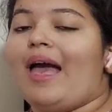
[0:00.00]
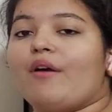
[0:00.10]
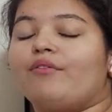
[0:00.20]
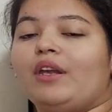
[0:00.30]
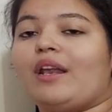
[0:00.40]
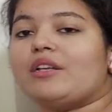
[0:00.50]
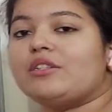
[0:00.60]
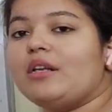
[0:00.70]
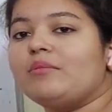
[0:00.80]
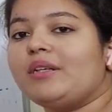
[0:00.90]
every
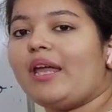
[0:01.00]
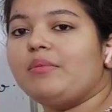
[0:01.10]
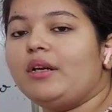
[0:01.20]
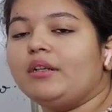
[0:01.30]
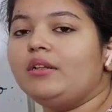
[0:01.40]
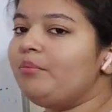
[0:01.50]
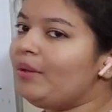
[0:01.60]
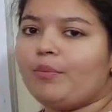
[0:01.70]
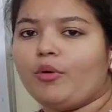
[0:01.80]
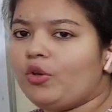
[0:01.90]
rational number can be written in
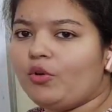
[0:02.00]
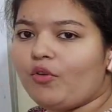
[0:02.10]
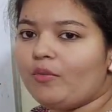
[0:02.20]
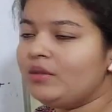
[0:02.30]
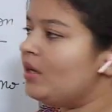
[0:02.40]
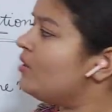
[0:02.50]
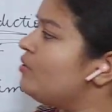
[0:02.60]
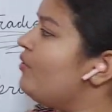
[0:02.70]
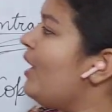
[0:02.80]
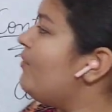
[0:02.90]
P upon Q form,
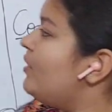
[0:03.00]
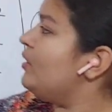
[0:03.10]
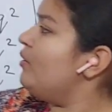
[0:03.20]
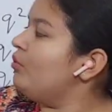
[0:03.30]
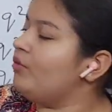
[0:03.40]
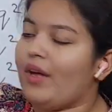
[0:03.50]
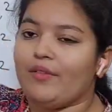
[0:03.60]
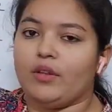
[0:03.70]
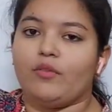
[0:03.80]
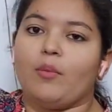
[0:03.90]
so we have written root
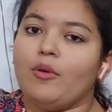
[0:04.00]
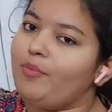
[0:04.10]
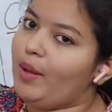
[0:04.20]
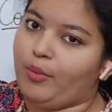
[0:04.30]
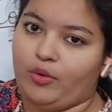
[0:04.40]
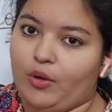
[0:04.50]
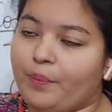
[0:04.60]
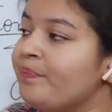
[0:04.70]
5 in the form of P upon Q.